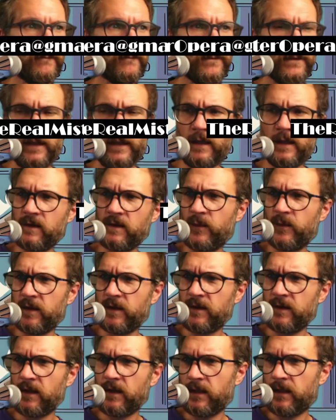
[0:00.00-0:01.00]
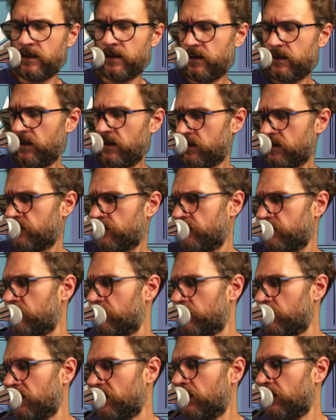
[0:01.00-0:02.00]
That's the place to get in touch
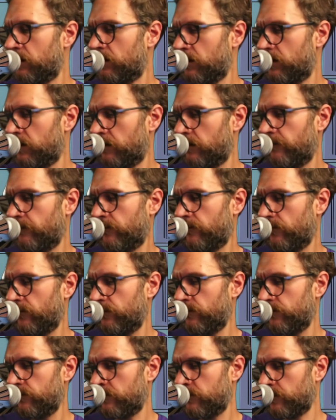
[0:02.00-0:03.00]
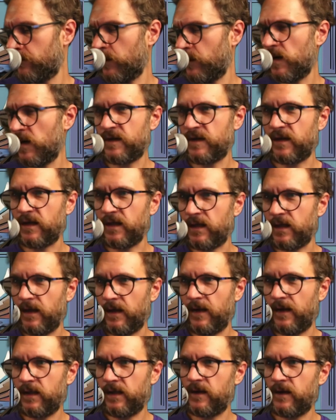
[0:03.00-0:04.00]
for basically
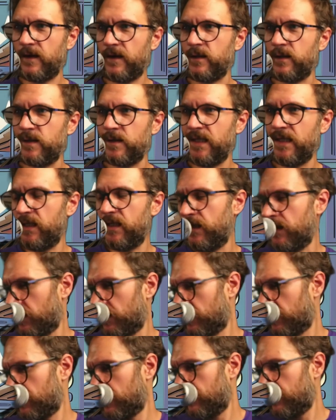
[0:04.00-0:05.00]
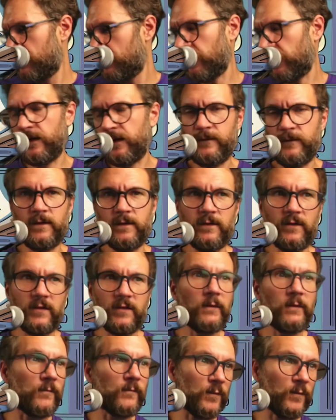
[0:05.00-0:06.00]
anything you need. If you're
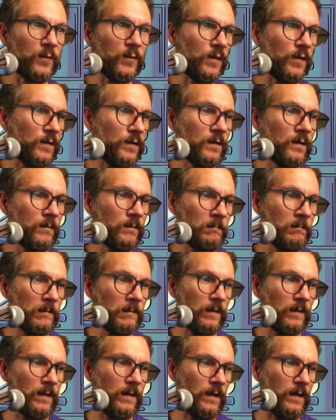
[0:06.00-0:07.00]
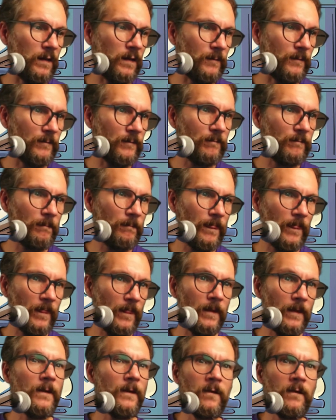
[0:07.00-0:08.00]
looking for um,
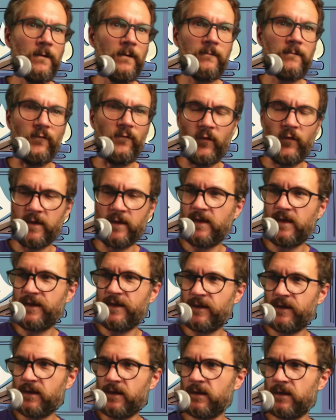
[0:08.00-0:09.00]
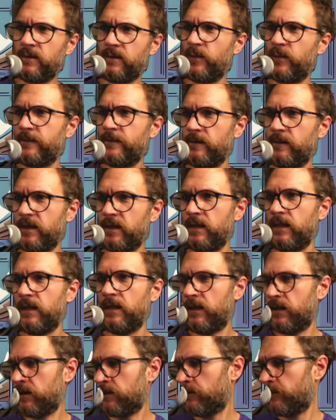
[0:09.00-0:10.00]
voice lessons, preferably
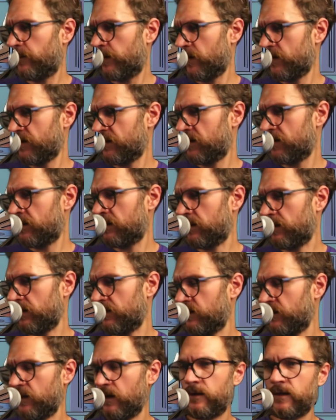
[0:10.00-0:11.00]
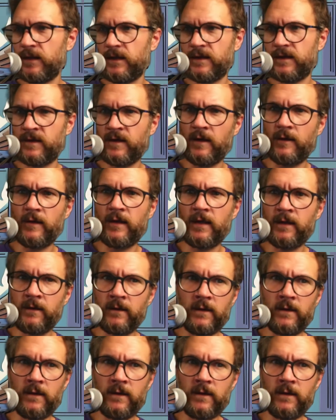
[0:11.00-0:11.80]
in person, etc., etc.,